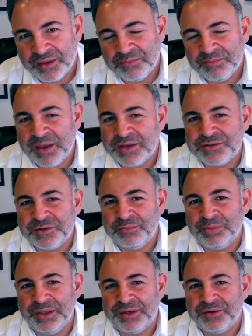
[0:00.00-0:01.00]
Master
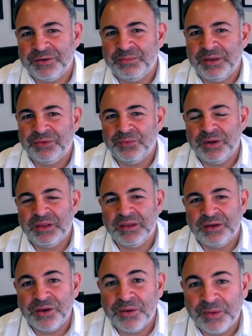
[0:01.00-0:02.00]
Blender Manuel
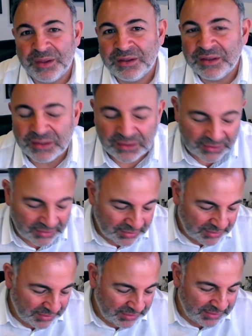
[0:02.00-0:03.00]
Hinoa
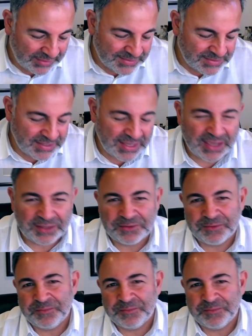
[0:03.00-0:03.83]
is that